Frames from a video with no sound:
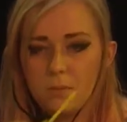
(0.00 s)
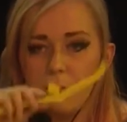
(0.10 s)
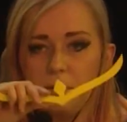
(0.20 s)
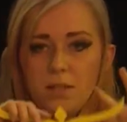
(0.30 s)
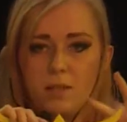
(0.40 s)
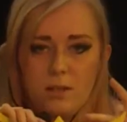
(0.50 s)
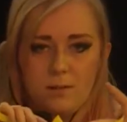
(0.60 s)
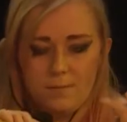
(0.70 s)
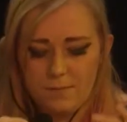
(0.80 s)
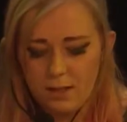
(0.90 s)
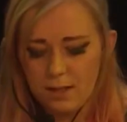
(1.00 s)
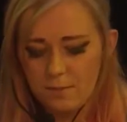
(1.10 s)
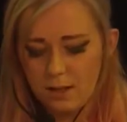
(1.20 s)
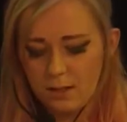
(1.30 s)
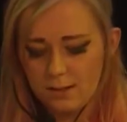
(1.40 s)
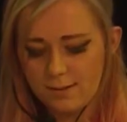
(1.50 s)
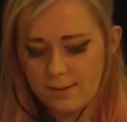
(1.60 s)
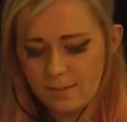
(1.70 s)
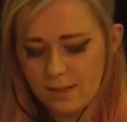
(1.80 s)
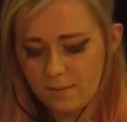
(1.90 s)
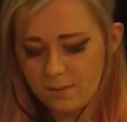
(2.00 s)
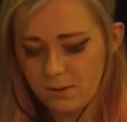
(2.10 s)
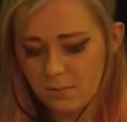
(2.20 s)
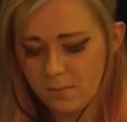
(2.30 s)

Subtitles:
middle, because sometimes you